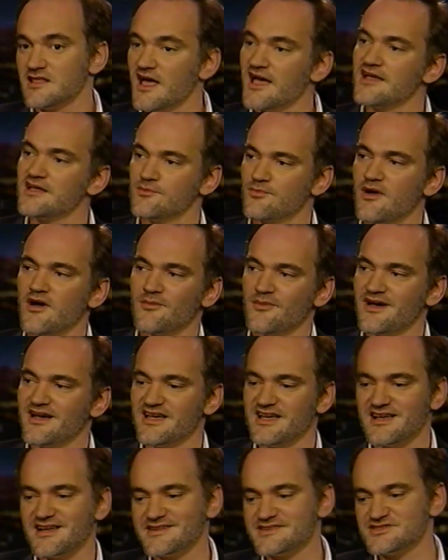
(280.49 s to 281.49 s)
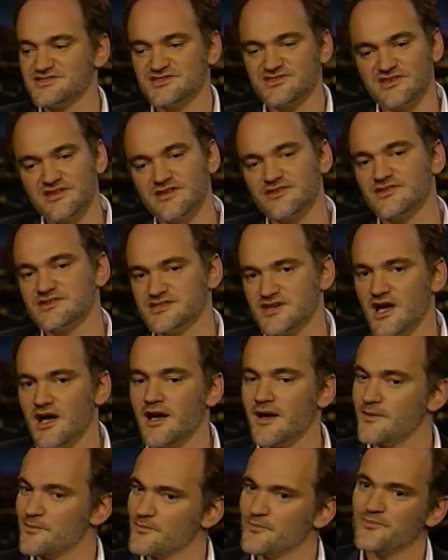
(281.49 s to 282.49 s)
lying about my age to get the
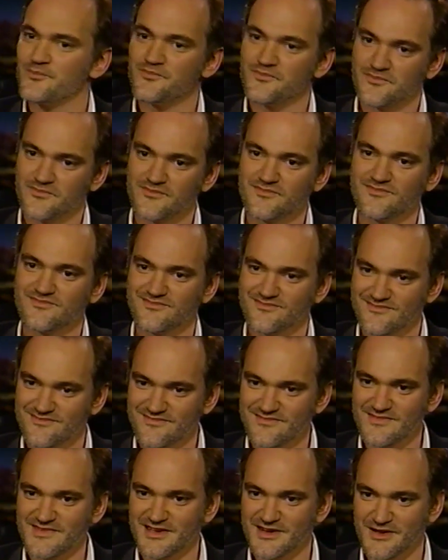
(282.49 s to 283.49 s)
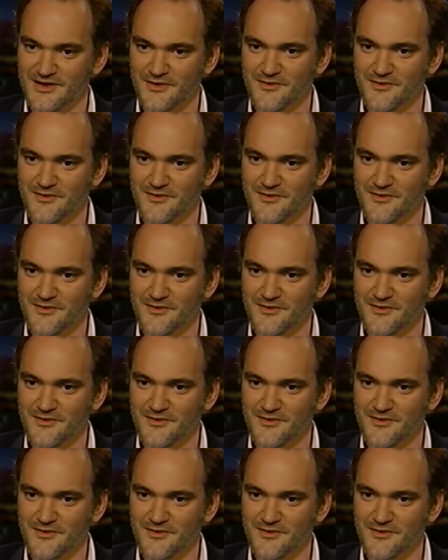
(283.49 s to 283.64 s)
job. Yeah.